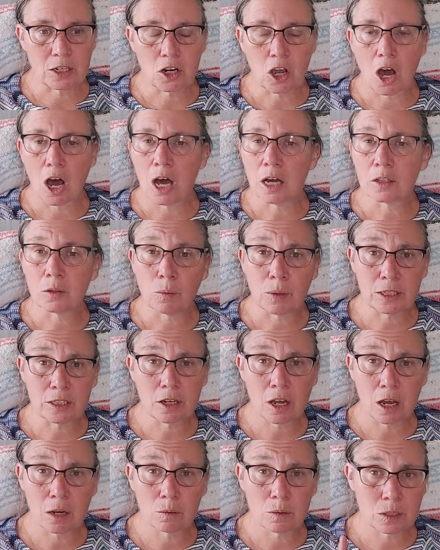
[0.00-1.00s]
dog. The one
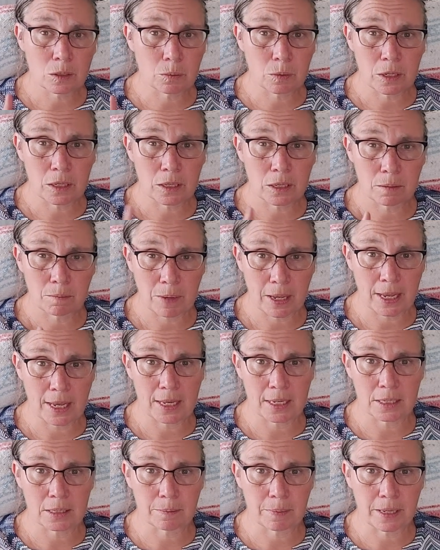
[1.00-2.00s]
dog was with my
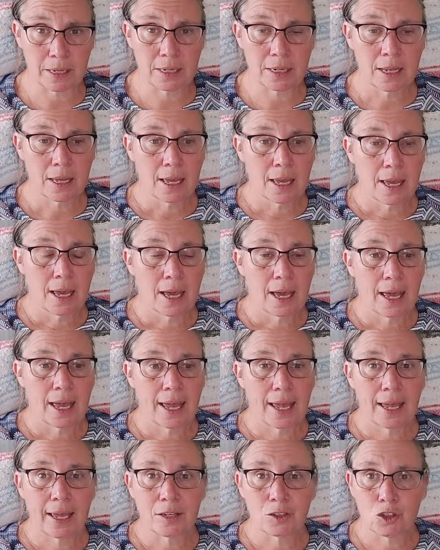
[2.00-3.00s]
husband,
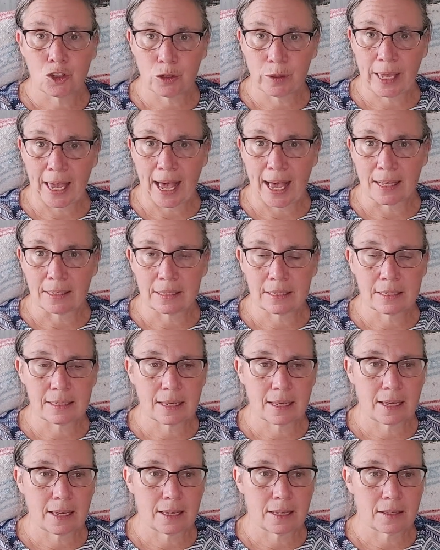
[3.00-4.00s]
and 2 cats.
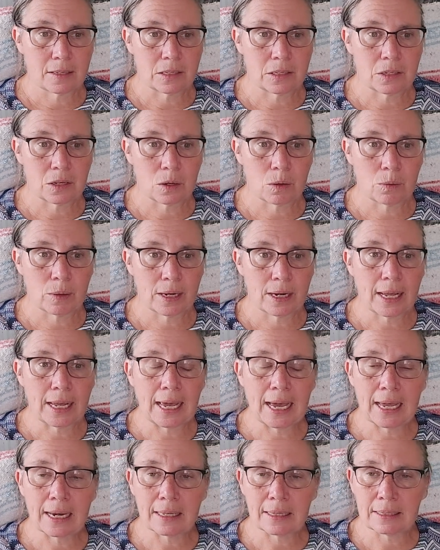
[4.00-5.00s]
And so when I
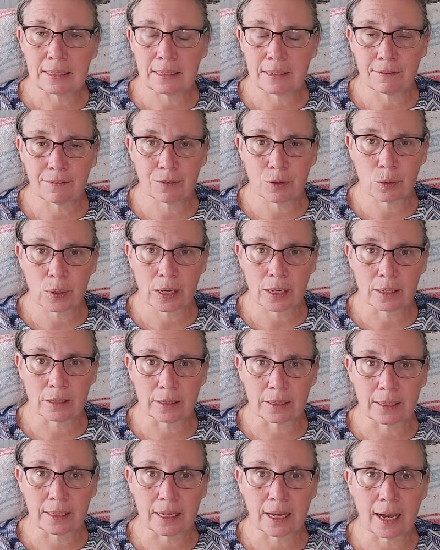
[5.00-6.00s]
had to leave
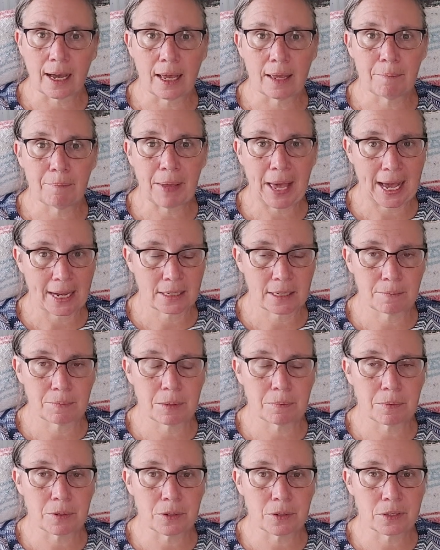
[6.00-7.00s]
quickly, I packed up the
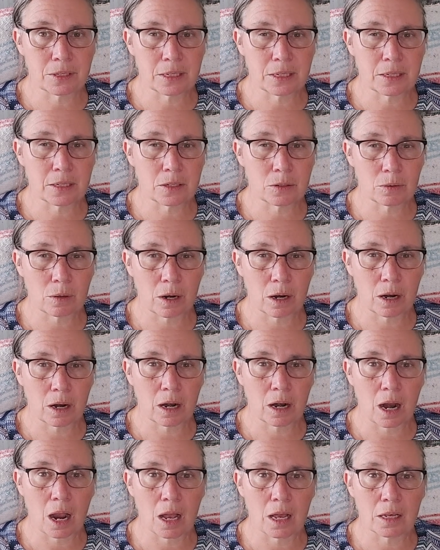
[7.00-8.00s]
birds into
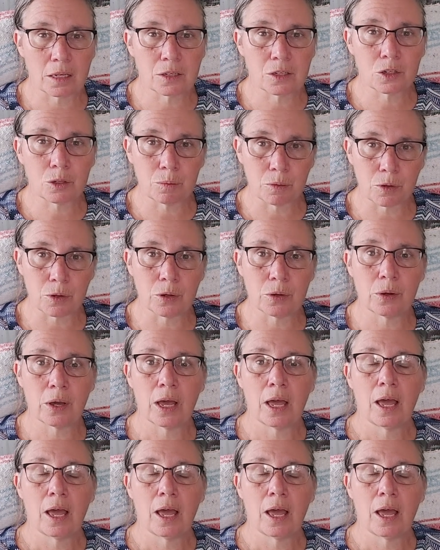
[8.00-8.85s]
our Subaru